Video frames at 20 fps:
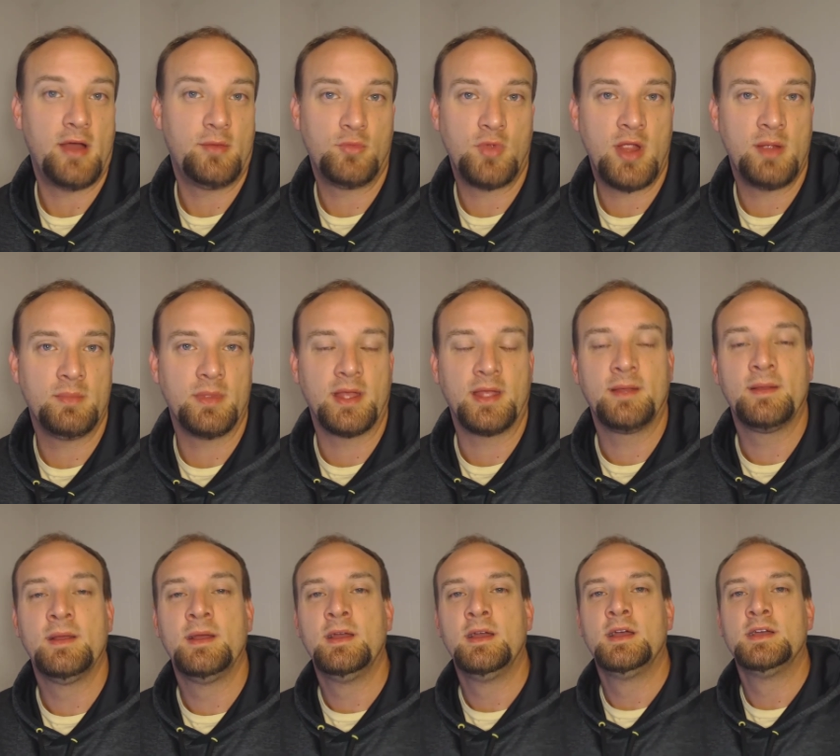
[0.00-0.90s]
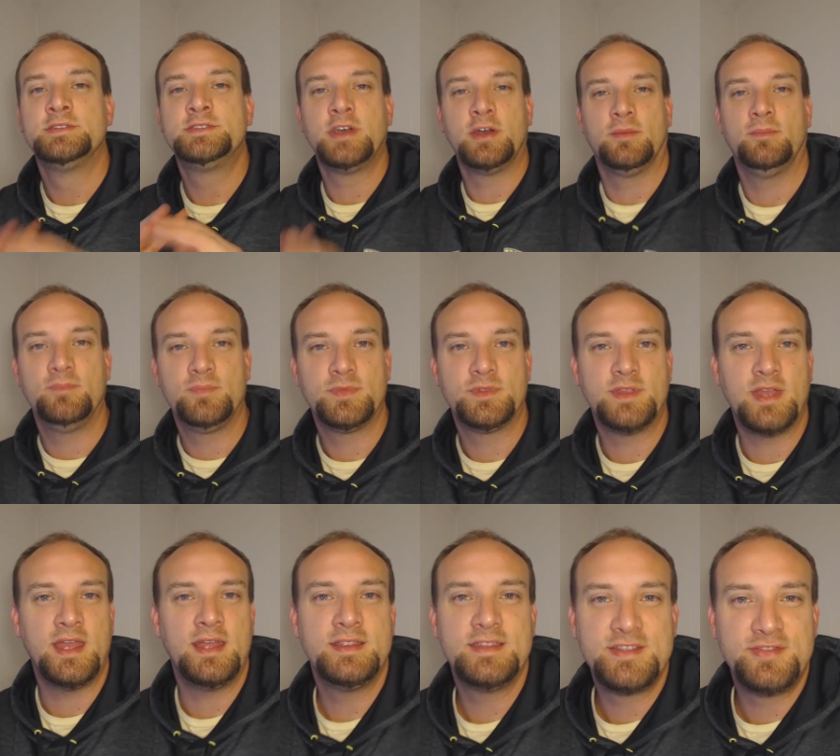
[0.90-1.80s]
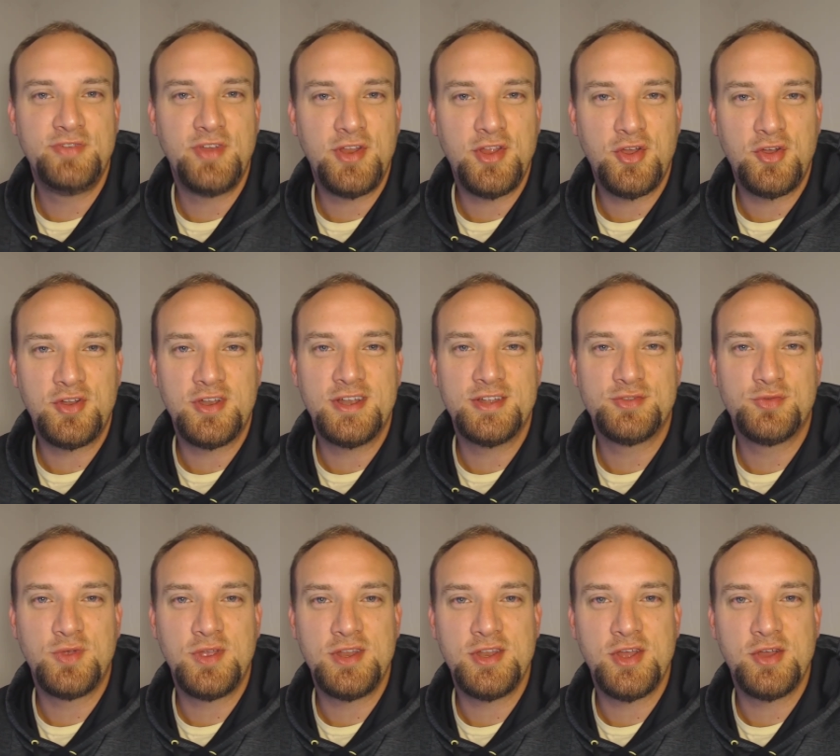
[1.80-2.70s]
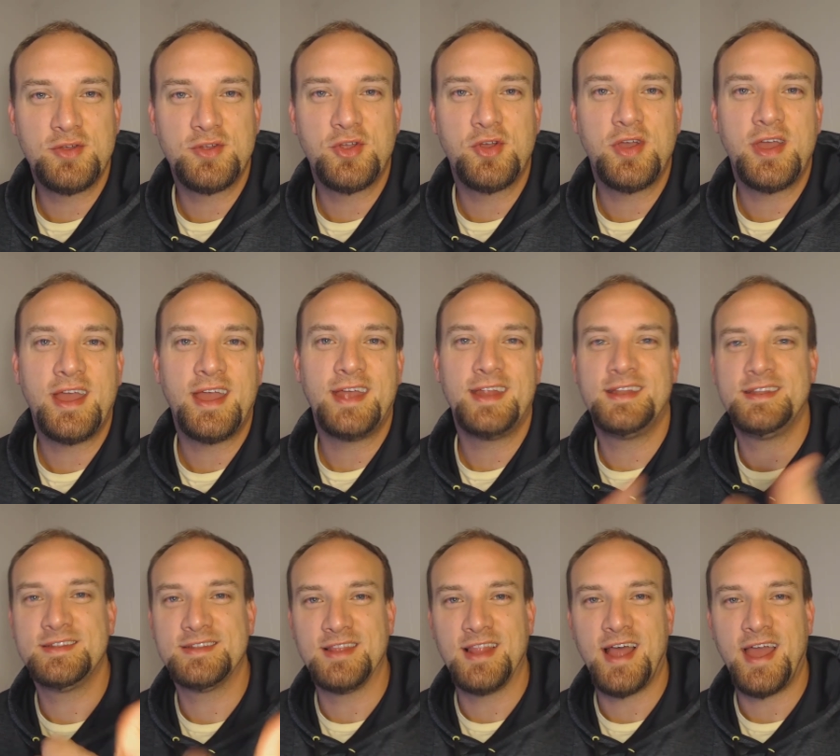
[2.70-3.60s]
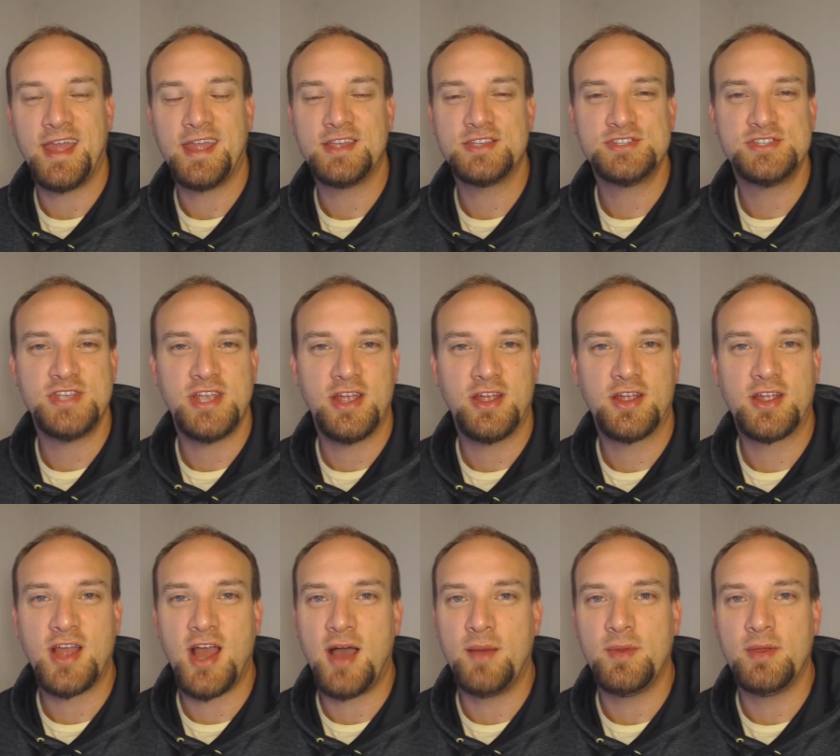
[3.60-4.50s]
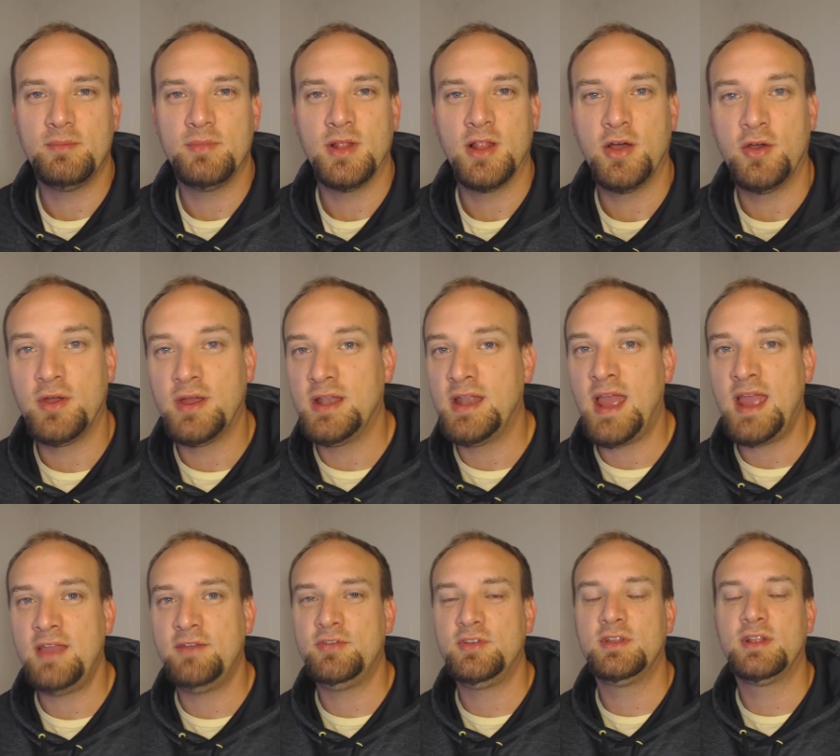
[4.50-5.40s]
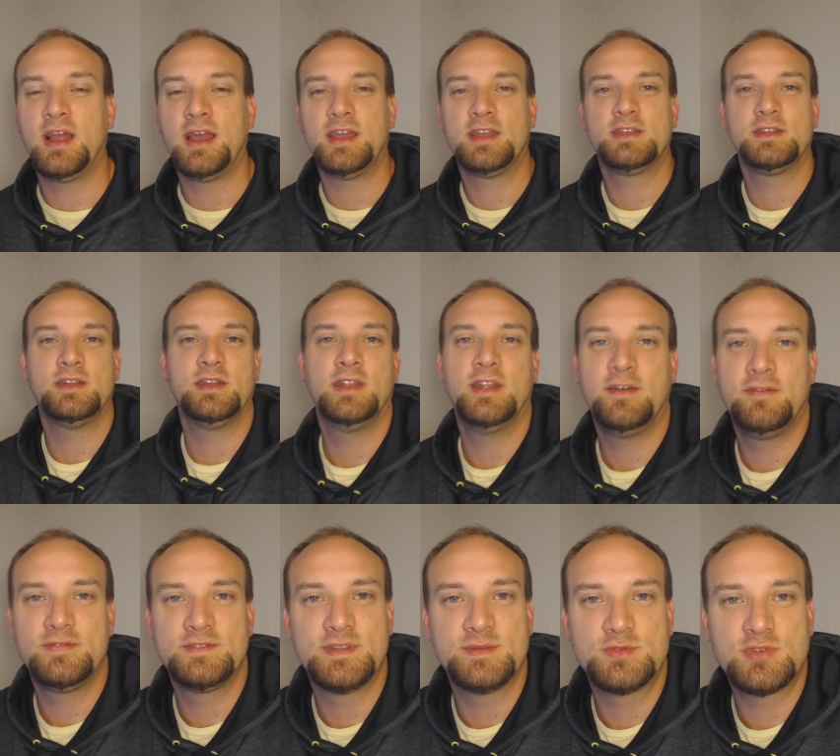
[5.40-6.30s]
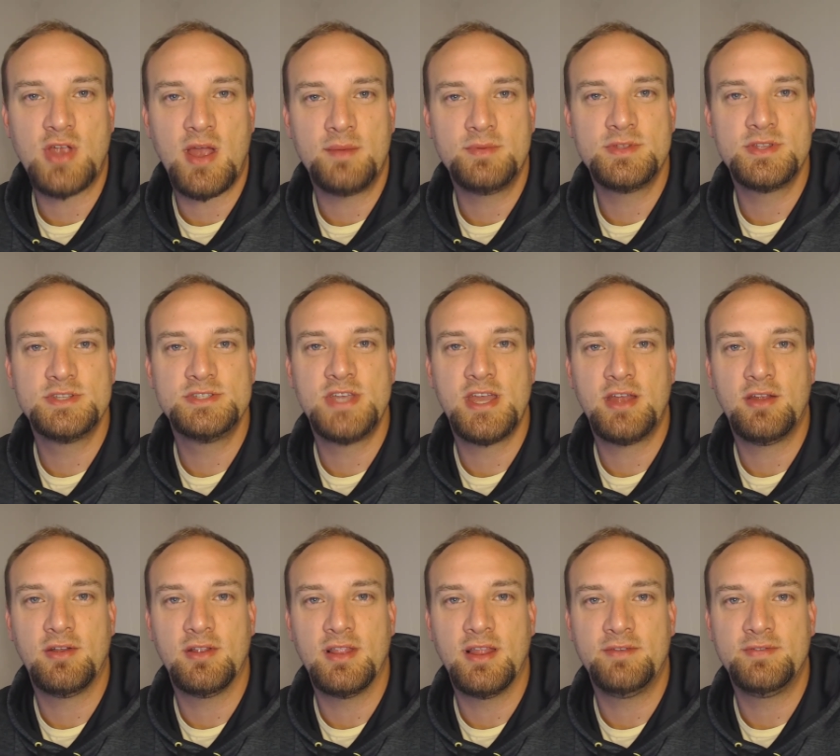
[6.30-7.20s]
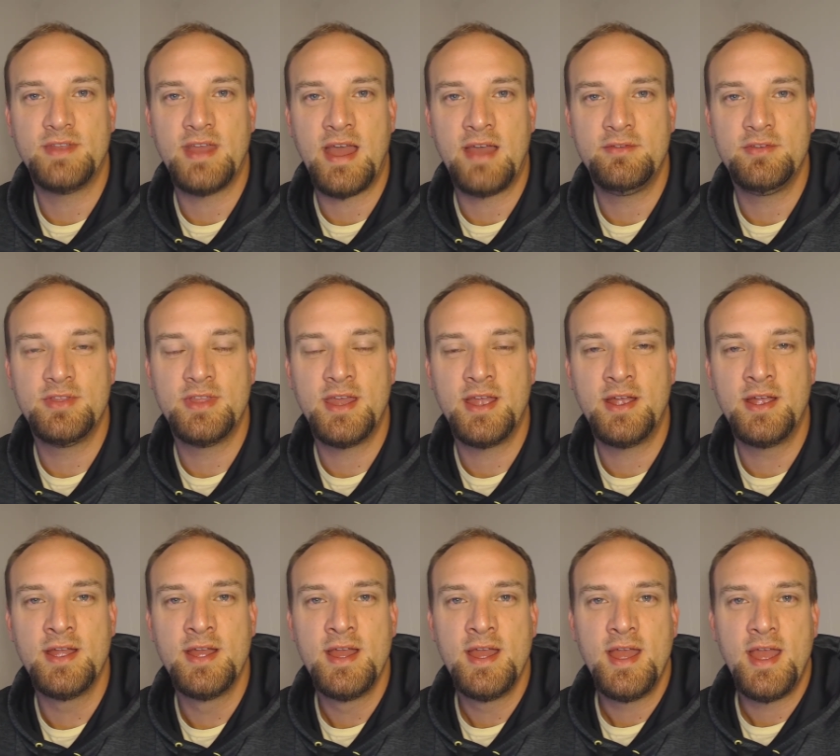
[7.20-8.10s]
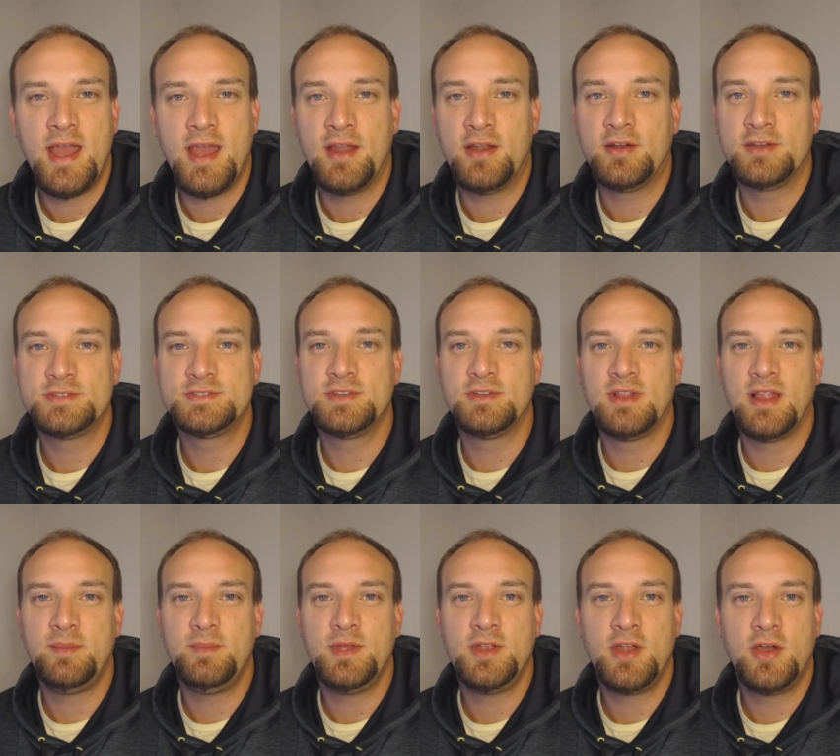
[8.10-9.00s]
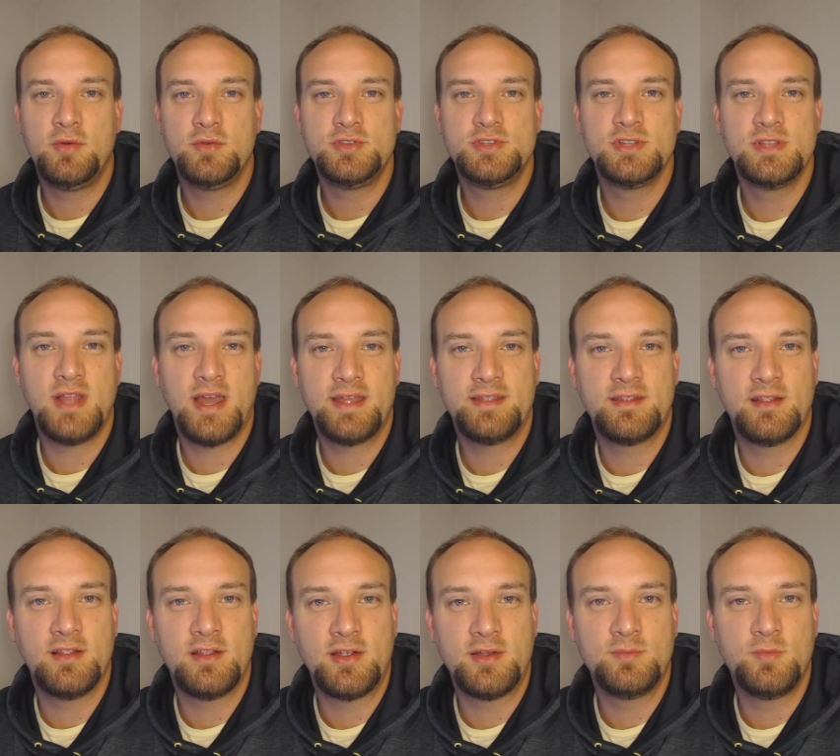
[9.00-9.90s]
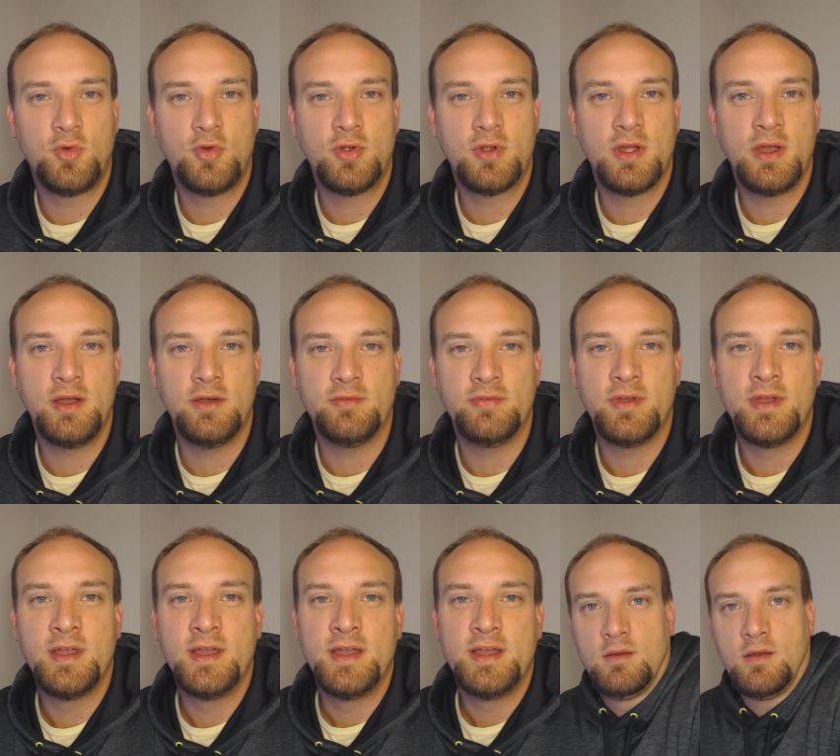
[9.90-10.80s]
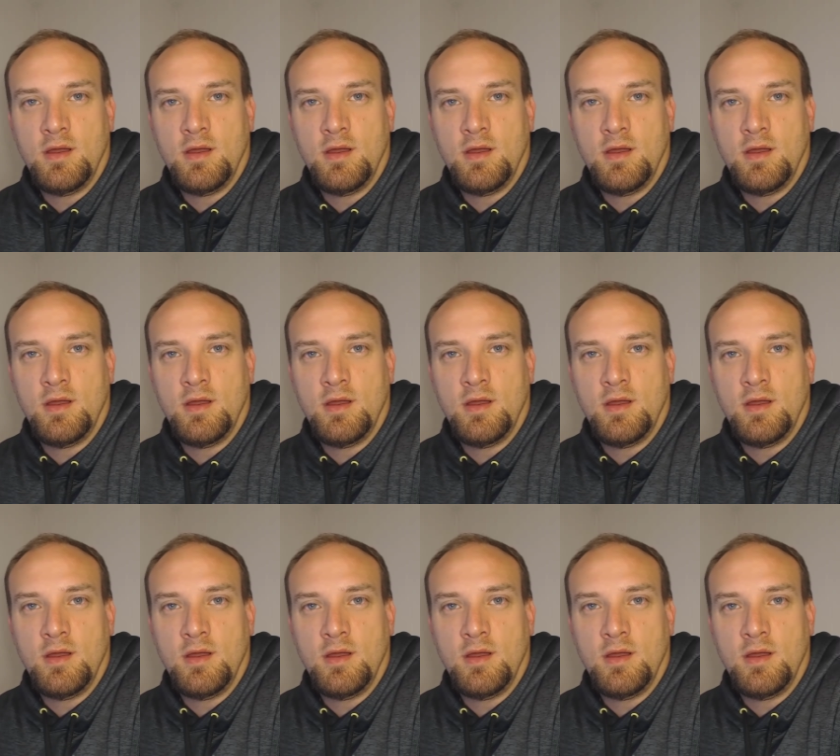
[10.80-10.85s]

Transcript: now I'm rambling. So to end this video on a sweet note, go ahead and like, share, comment below. And hey, if you like enough, subscribe to the channel. I'd love to have you there. And also let me know what you'd like to learn more of.